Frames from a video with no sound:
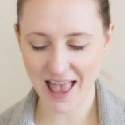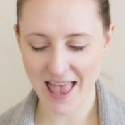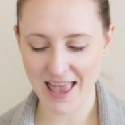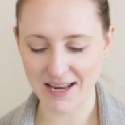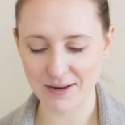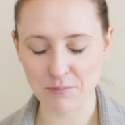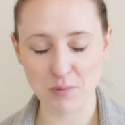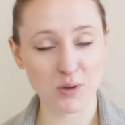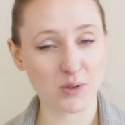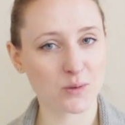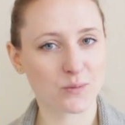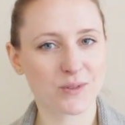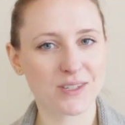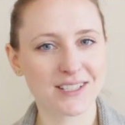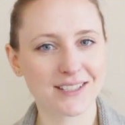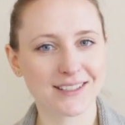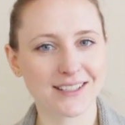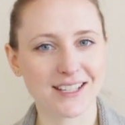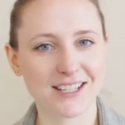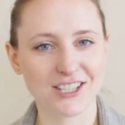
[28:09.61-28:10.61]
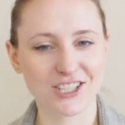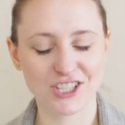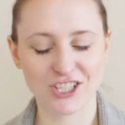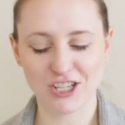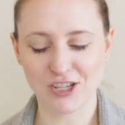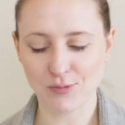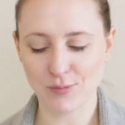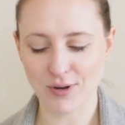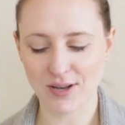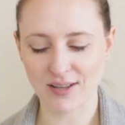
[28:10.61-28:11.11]
and most recently
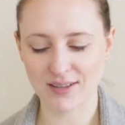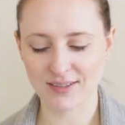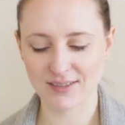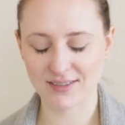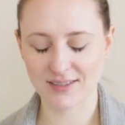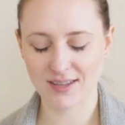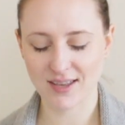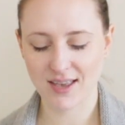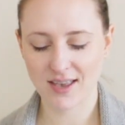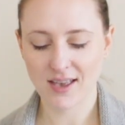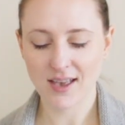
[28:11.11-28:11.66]
she was